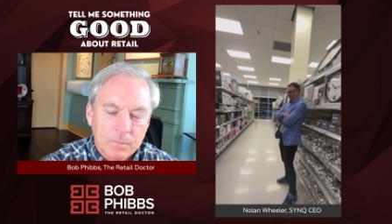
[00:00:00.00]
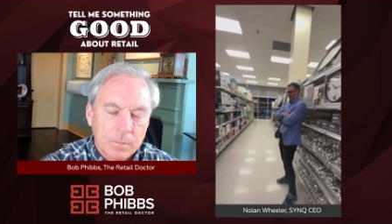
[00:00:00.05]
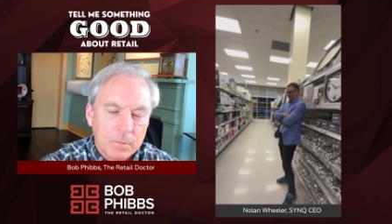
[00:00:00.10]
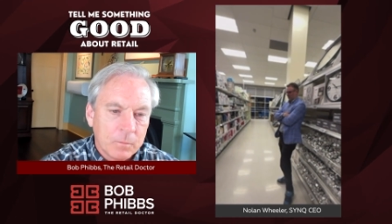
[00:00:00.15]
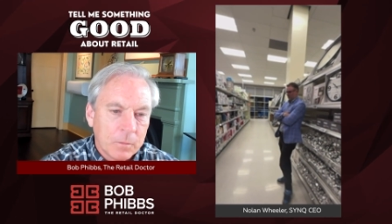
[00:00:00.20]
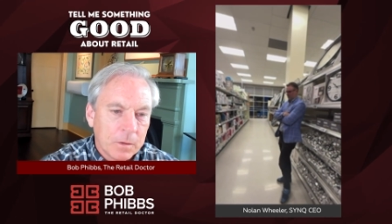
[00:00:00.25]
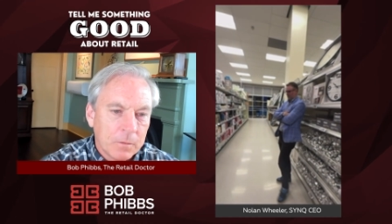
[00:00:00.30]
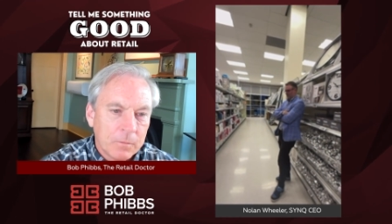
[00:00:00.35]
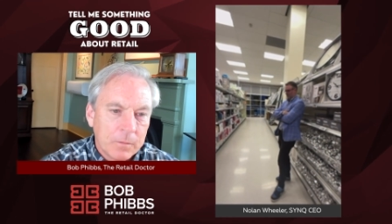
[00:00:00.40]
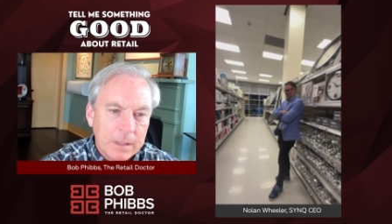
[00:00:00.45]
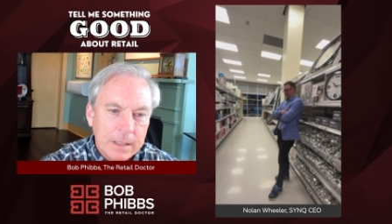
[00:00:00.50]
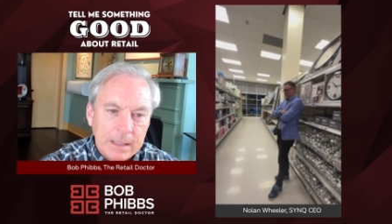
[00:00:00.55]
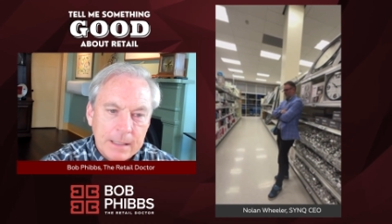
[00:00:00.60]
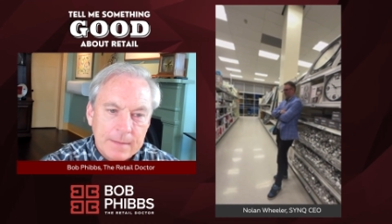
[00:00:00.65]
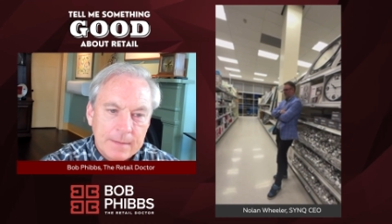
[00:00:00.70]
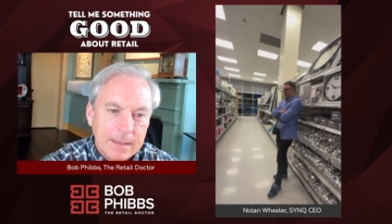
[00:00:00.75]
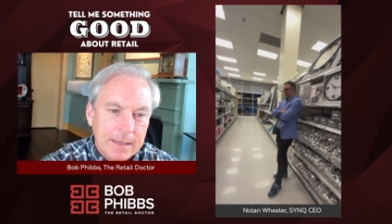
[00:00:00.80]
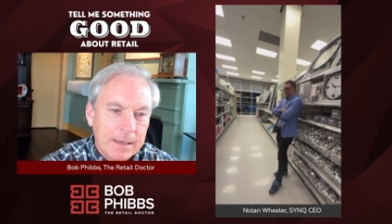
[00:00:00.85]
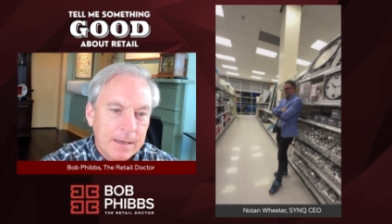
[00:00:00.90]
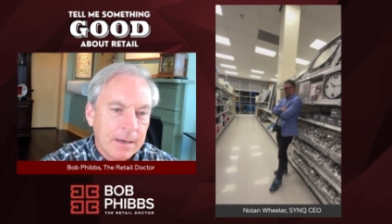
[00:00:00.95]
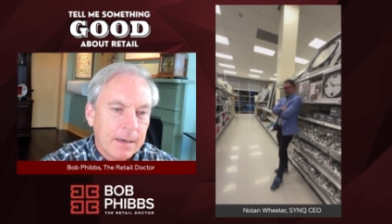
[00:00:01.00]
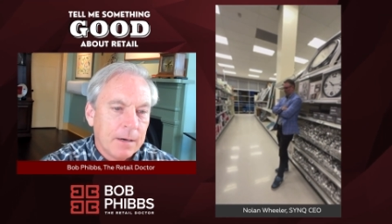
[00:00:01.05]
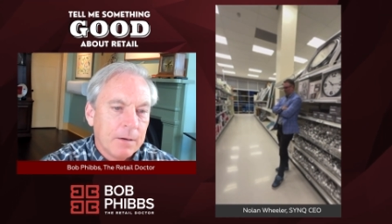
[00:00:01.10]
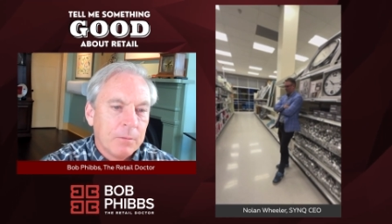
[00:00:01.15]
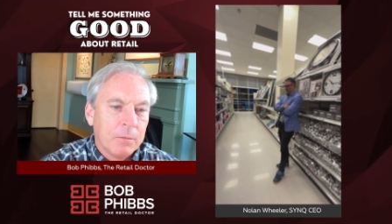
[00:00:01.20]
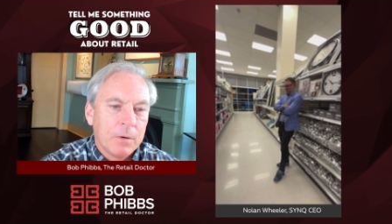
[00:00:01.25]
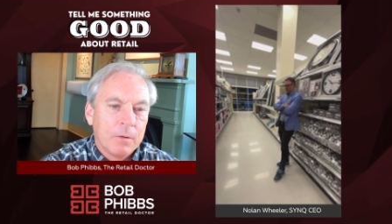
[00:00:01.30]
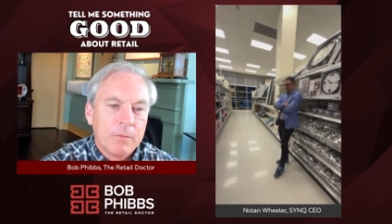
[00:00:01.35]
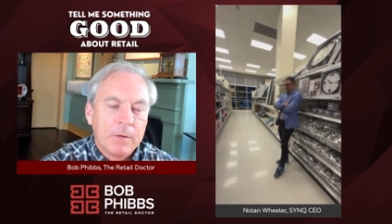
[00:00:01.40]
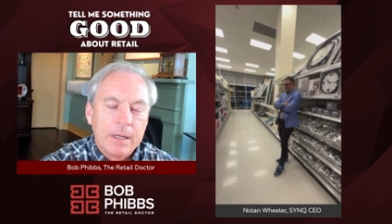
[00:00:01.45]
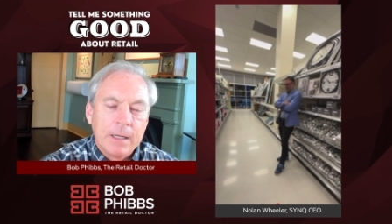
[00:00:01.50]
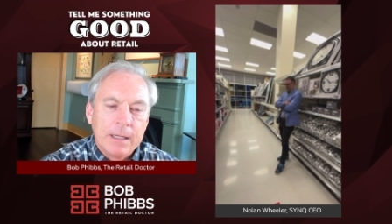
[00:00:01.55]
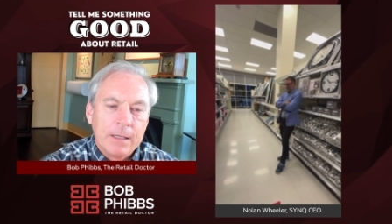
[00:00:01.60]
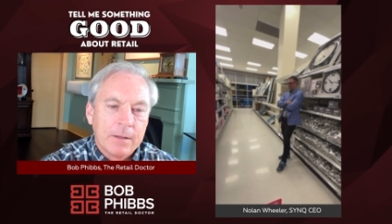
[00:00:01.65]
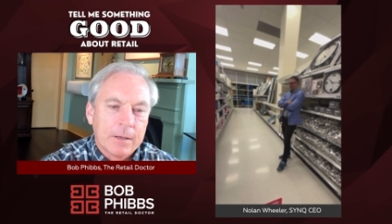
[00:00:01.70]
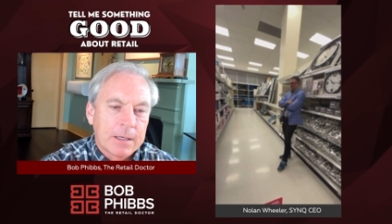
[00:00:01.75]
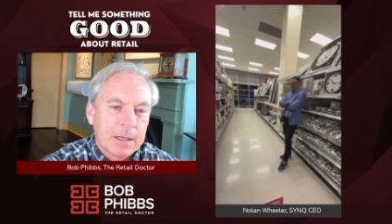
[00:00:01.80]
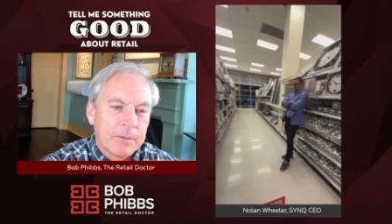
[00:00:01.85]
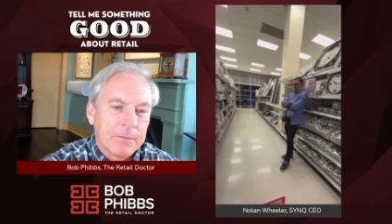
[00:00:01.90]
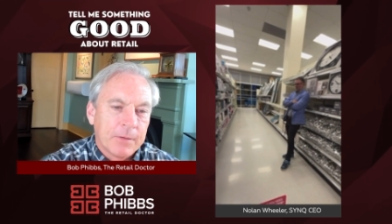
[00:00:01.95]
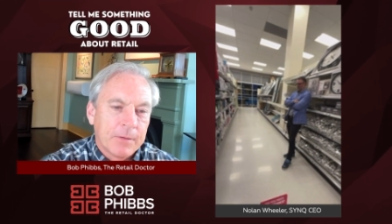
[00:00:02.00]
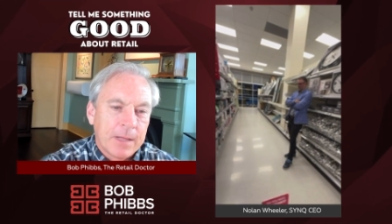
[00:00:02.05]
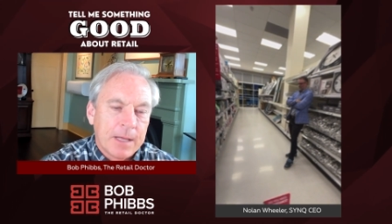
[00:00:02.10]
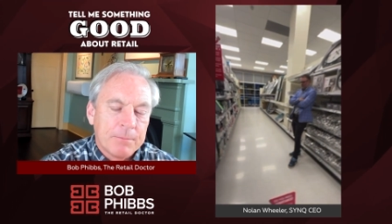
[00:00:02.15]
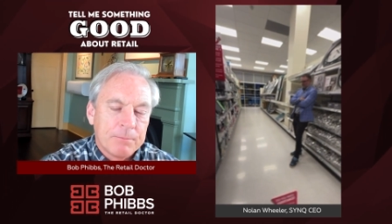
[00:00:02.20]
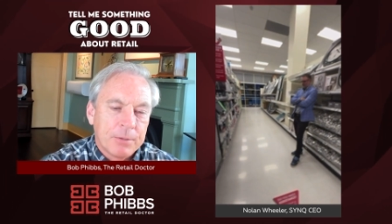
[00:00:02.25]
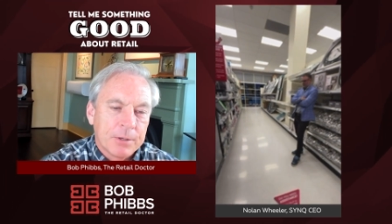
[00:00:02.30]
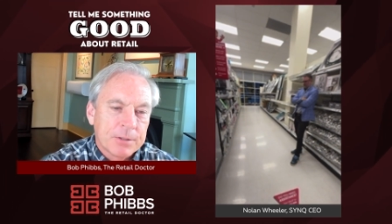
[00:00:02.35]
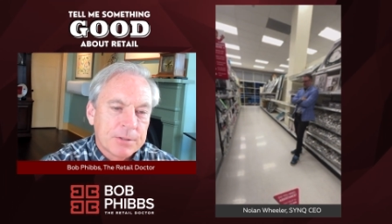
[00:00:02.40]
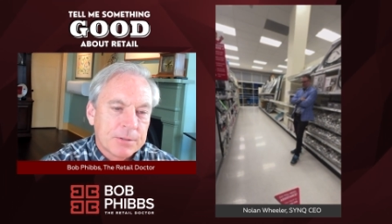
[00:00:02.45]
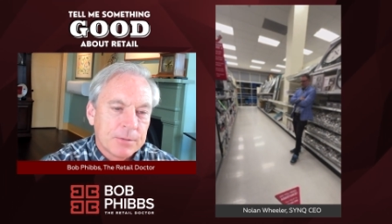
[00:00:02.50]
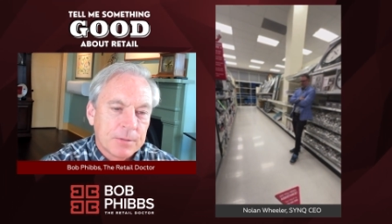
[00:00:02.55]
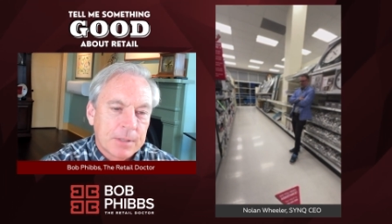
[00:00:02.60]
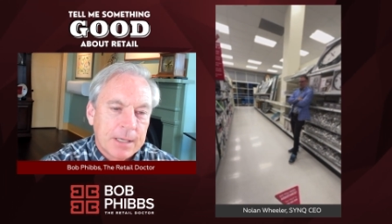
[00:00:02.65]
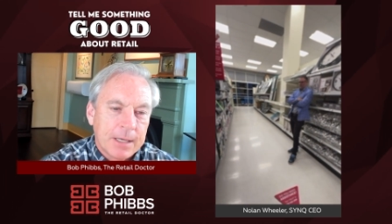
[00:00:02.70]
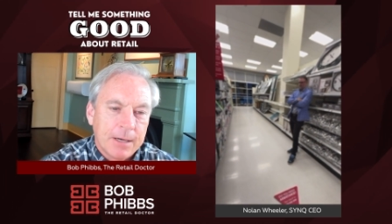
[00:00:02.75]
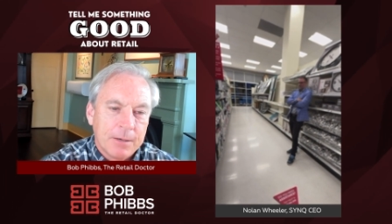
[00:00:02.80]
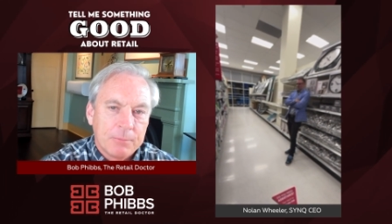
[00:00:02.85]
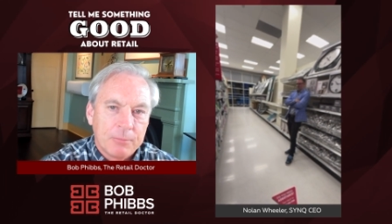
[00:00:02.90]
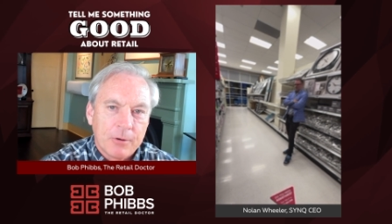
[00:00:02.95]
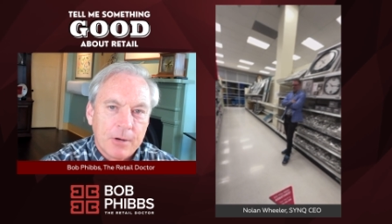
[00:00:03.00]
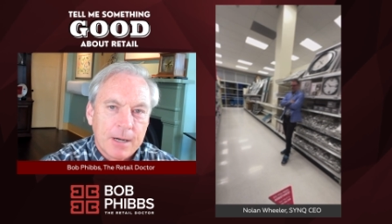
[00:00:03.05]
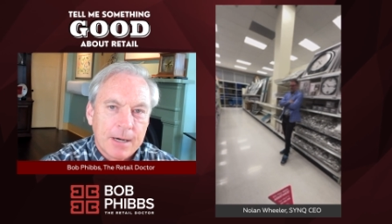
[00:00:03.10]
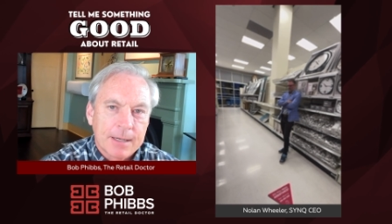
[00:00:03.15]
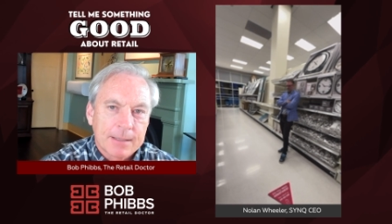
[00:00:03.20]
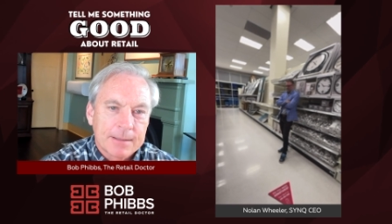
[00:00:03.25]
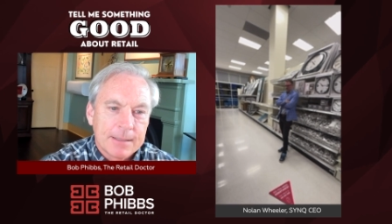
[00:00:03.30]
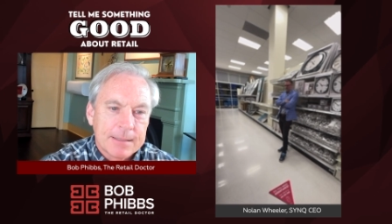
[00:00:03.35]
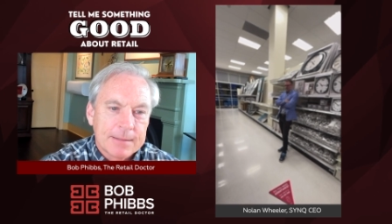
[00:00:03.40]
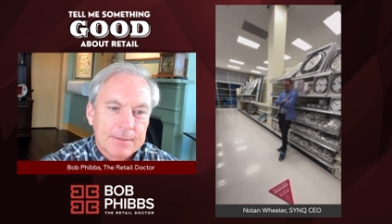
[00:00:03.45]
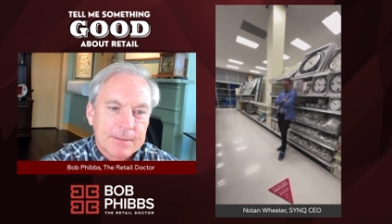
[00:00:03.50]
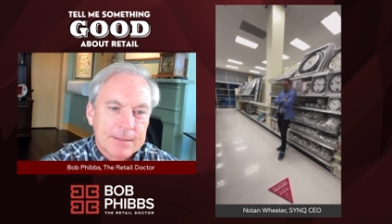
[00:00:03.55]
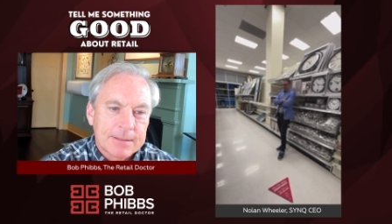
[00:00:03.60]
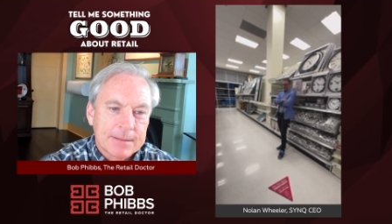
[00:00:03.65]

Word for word: we're really there we're really looking for that personal care product let's just